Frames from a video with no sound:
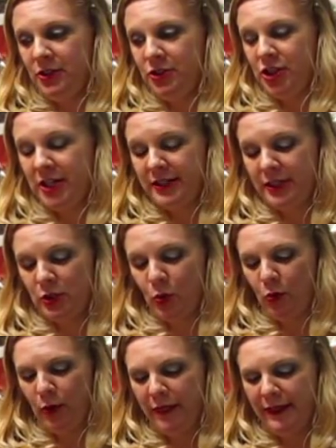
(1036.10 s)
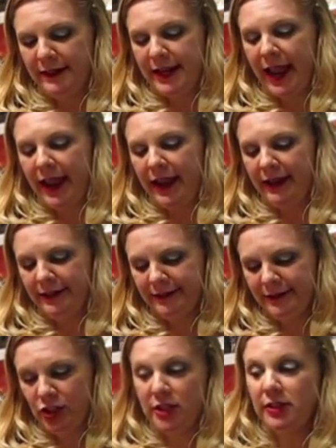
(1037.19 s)
justice will win the day.
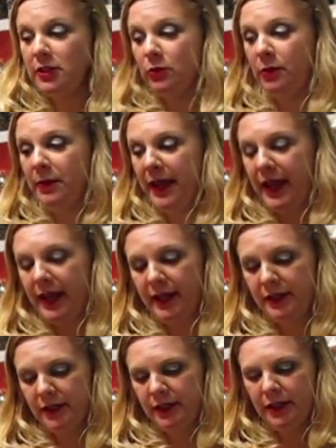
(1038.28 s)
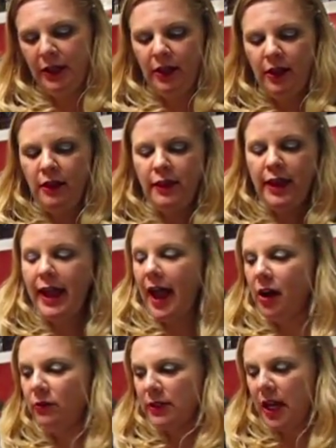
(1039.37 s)
Justice will be had. The
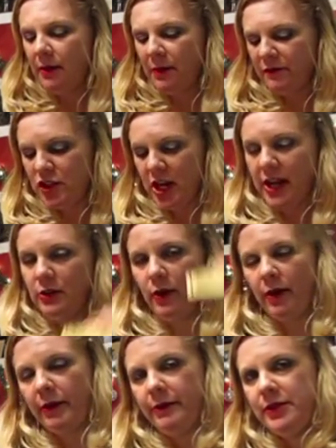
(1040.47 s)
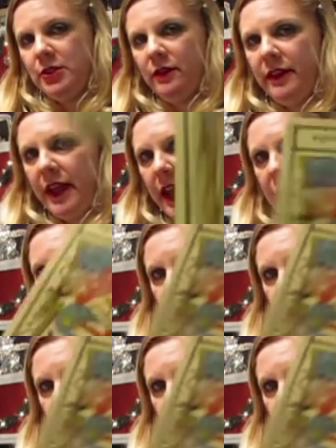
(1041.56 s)
outcome of January, we do have the 8